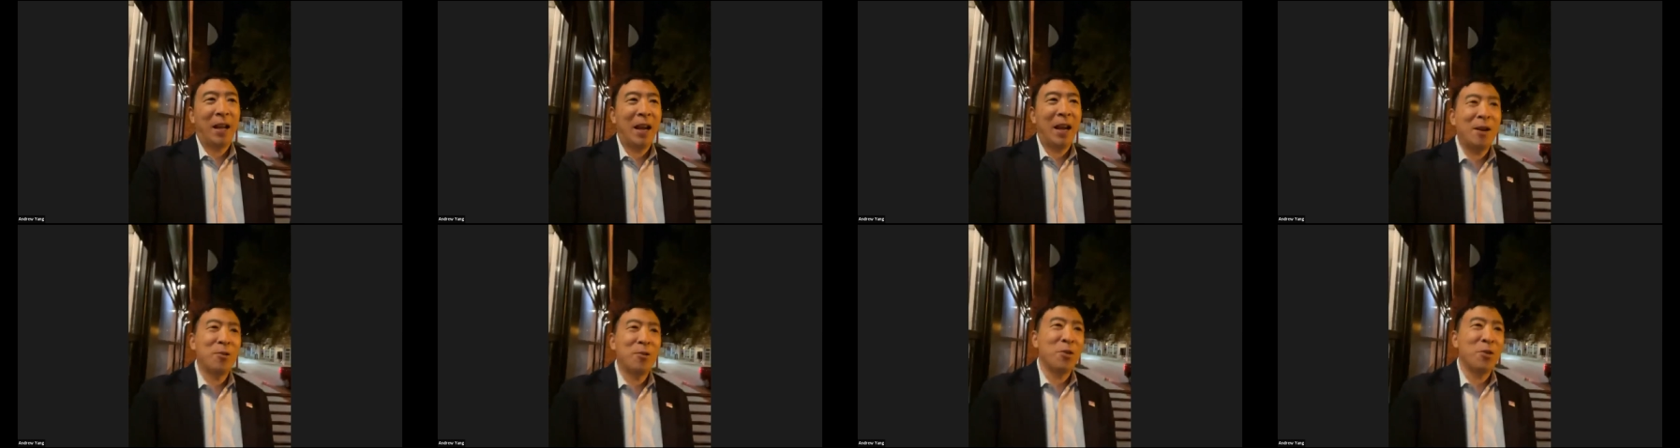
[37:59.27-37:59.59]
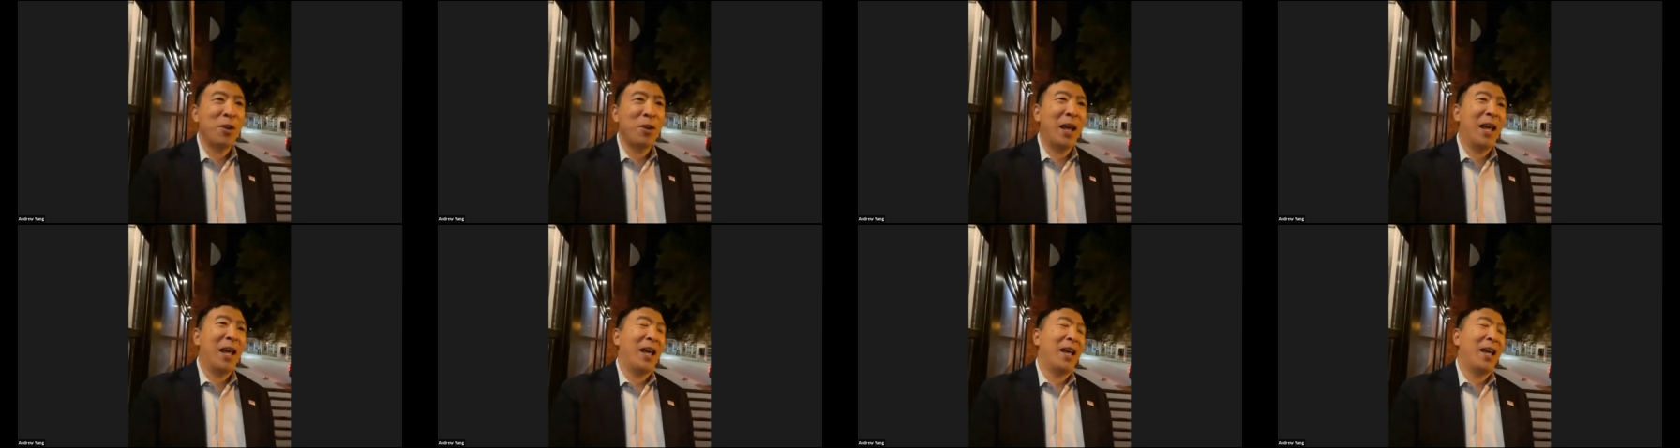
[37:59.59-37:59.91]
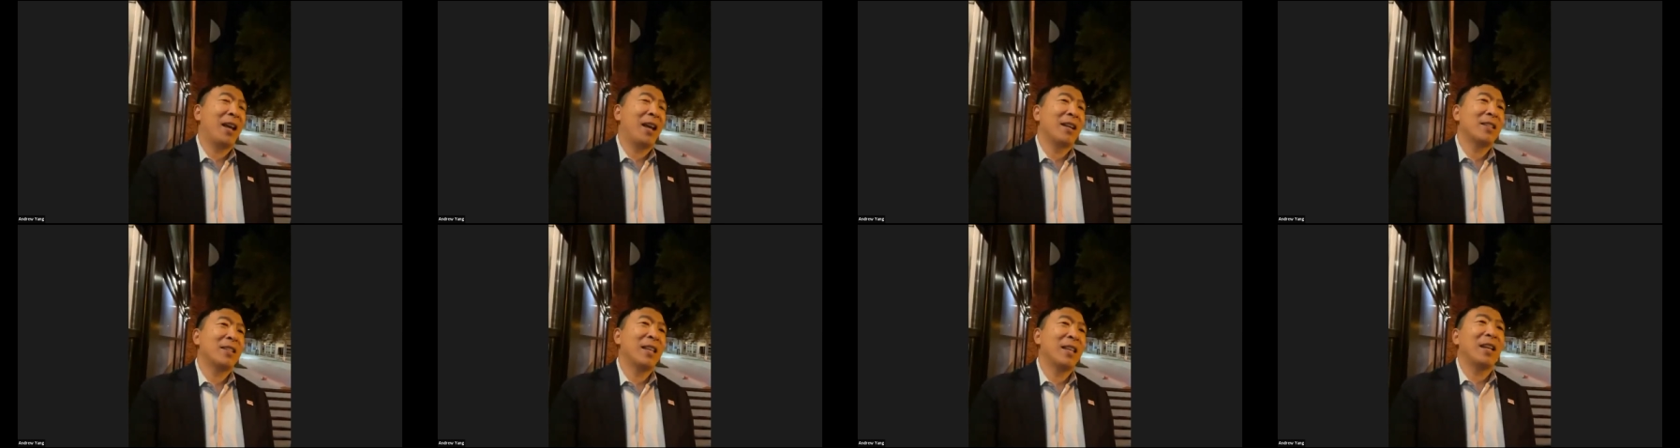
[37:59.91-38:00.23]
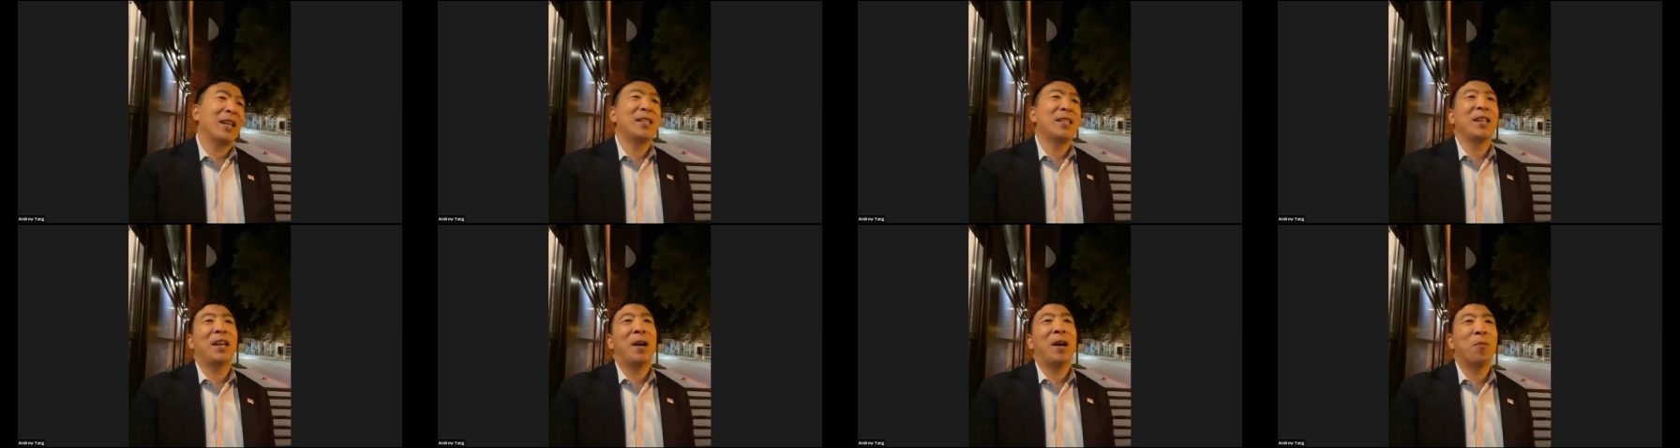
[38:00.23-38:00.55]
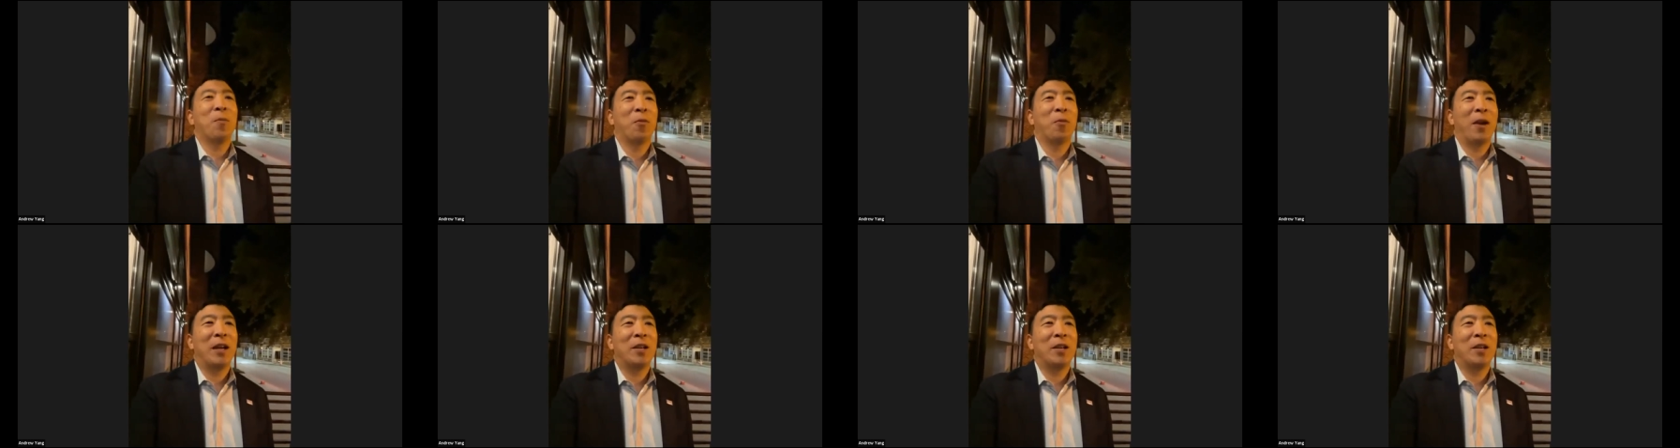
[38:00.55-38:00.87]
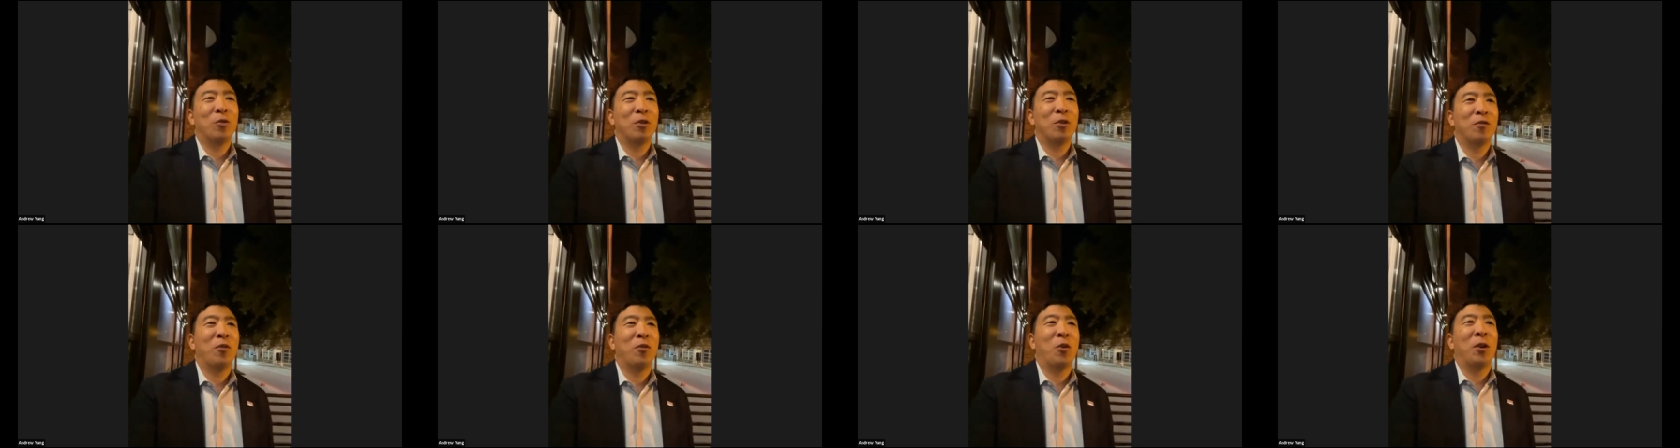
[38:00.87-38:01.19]
Andrew Yang, sexing up ranked
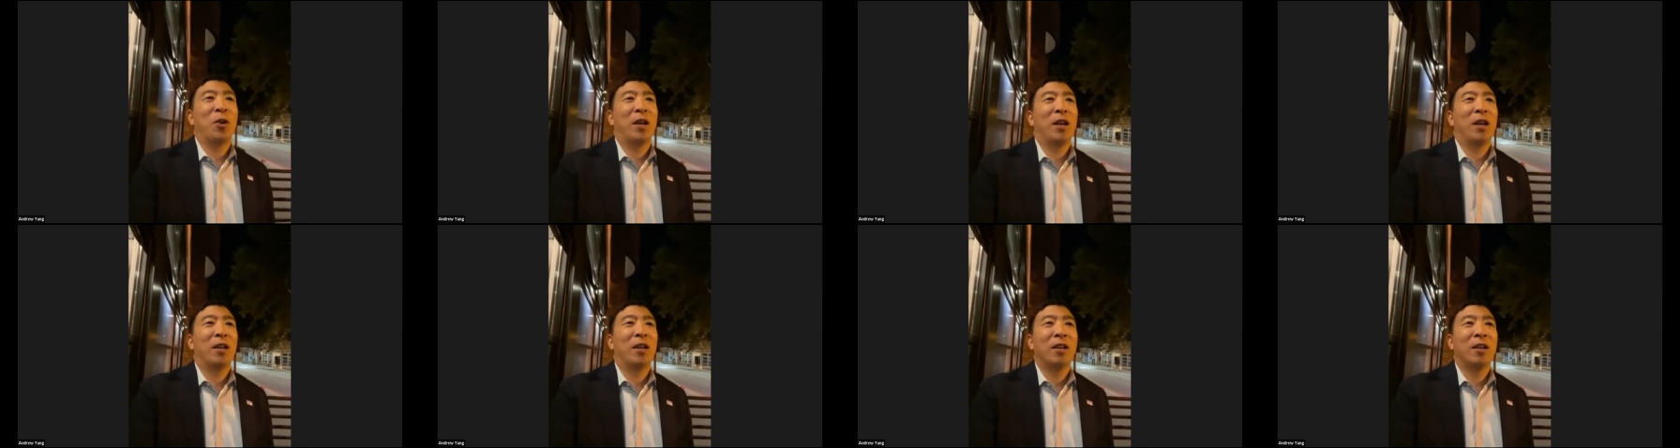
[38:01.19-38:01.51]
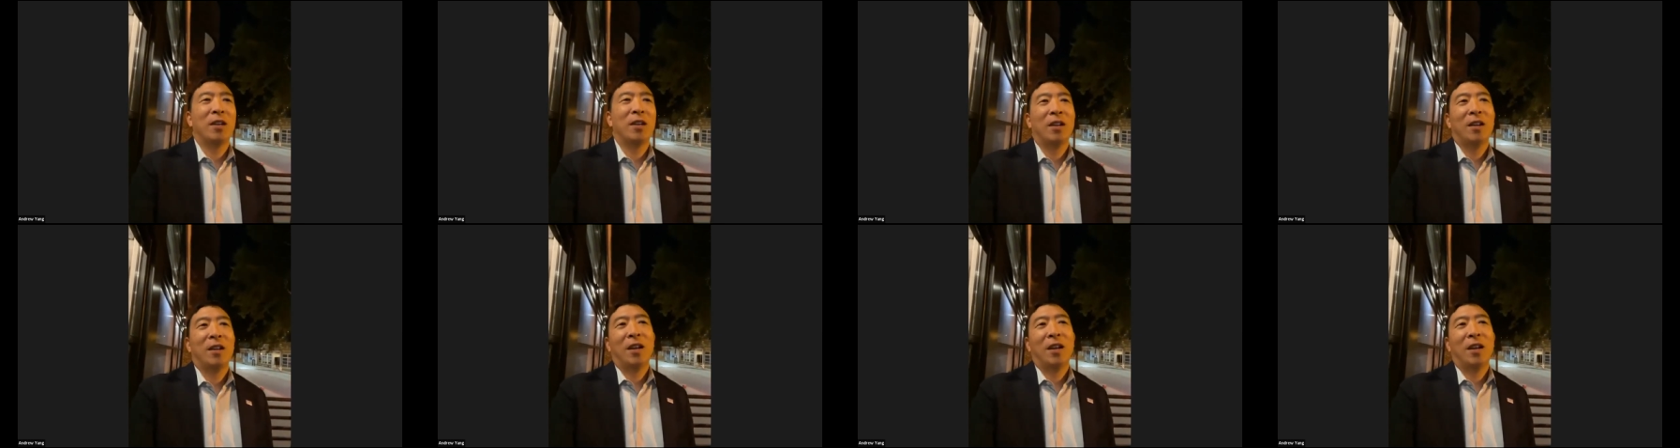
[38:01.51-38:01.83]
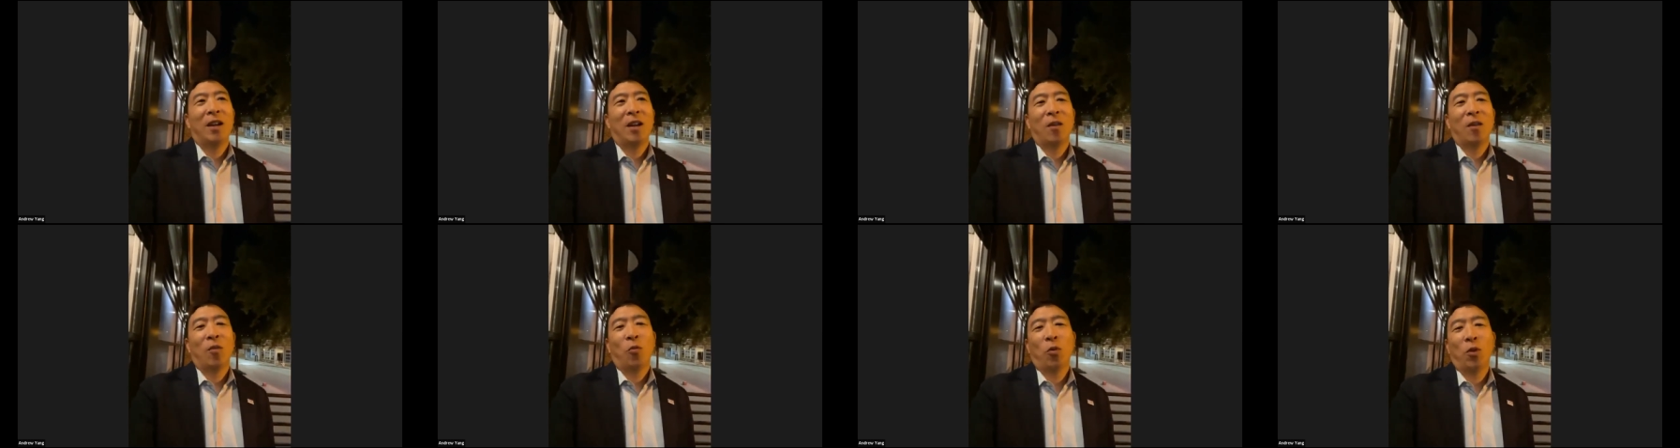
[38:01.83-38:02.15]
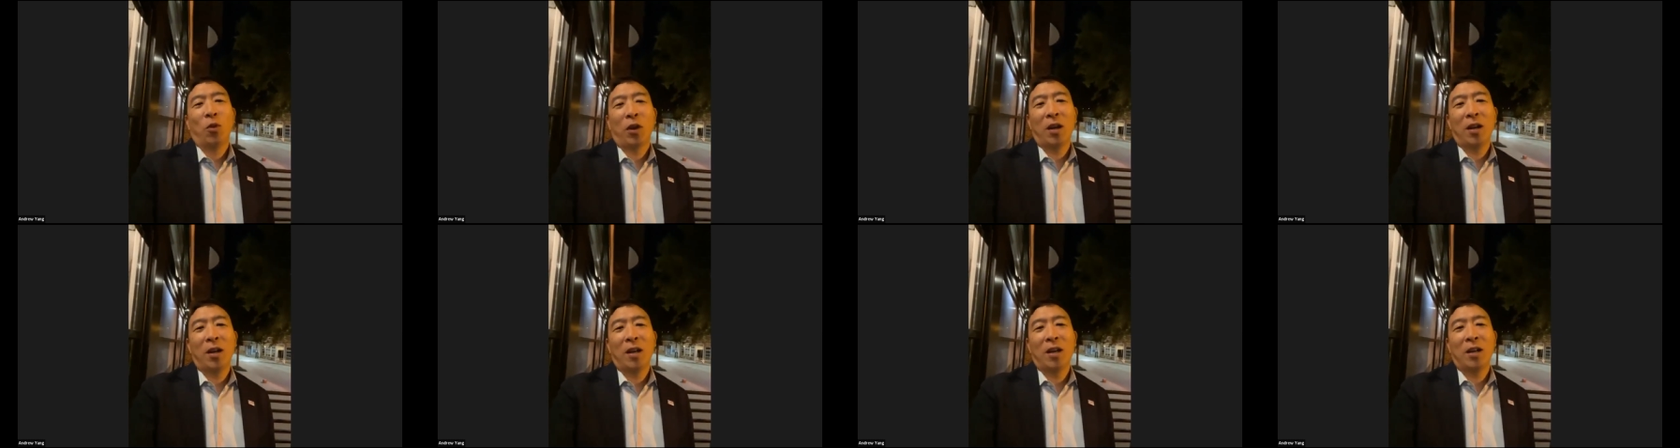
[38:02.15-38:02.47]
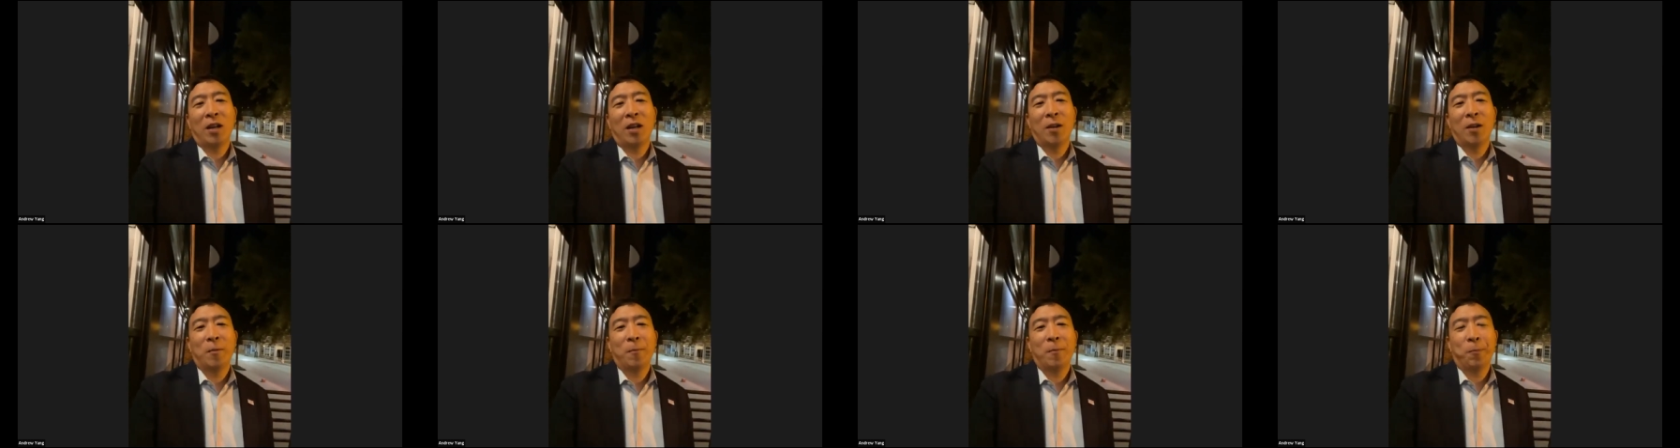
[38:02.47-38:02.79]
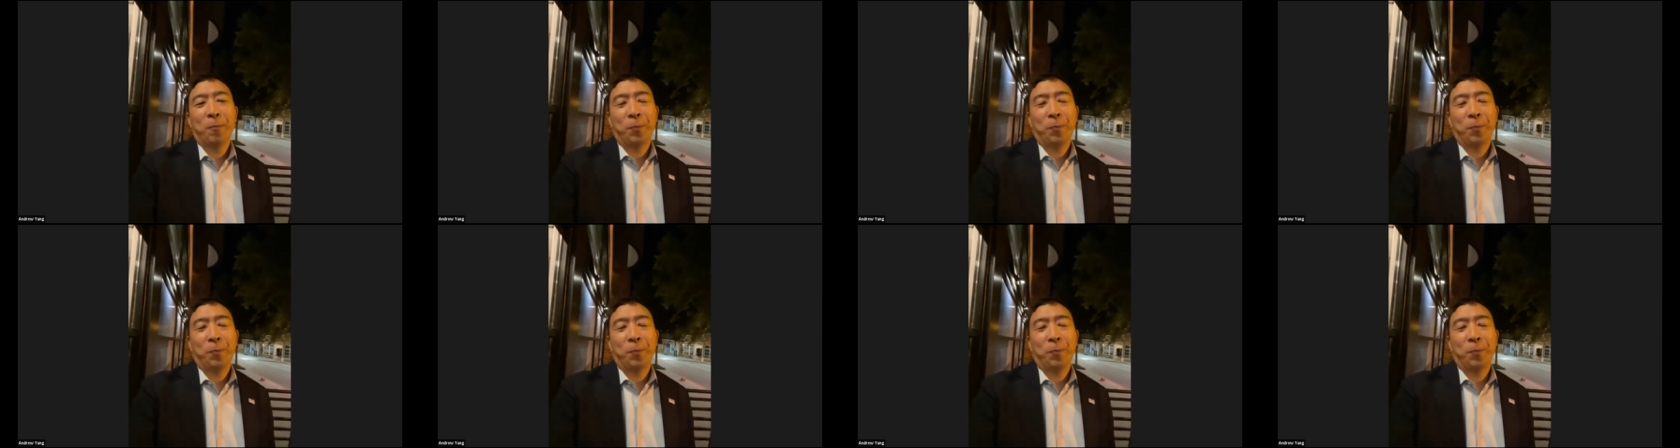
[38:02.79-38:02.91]
choice voting. We're going to,